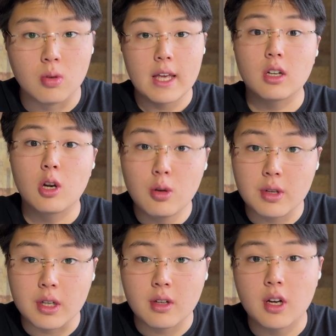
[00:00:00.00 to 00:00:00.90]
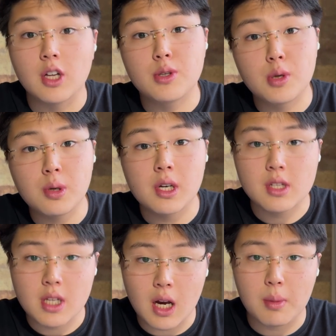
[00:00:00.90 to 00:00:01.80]
including a 2-year
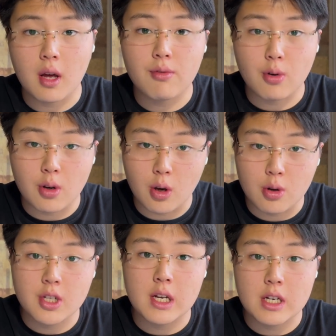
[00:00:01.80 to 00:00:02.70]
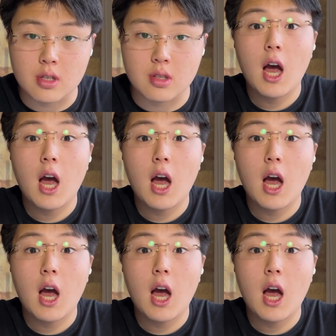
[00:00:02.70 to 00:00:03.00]
timeline for negotiations.